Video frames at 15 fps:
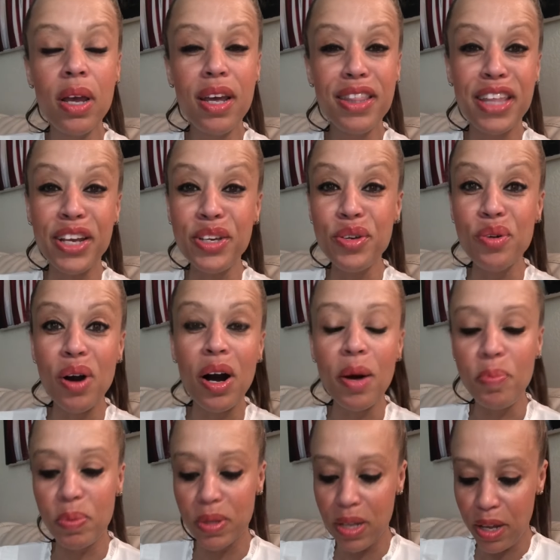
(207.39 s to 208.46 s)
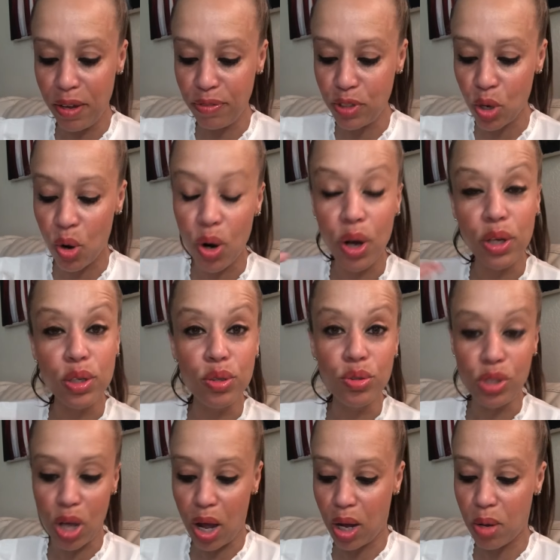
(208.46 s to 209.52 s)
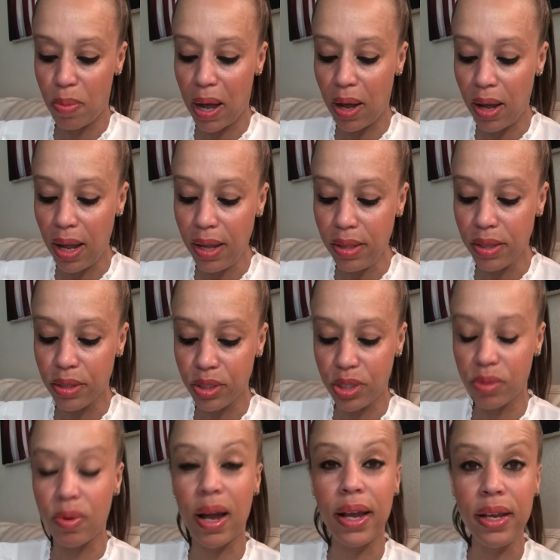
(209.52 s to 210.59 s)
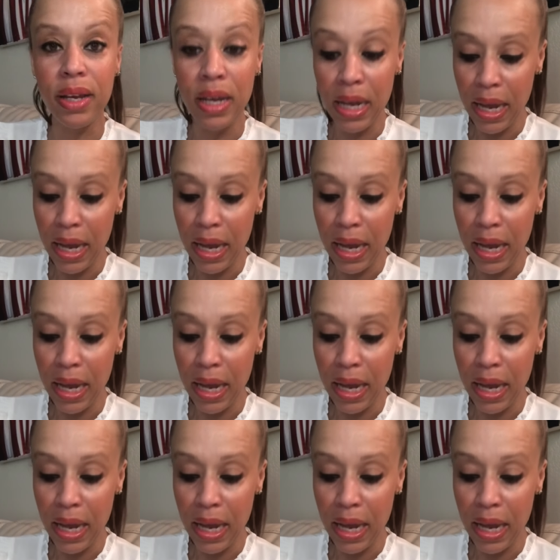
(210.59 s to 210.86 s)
than you uplift or you talk about others, right?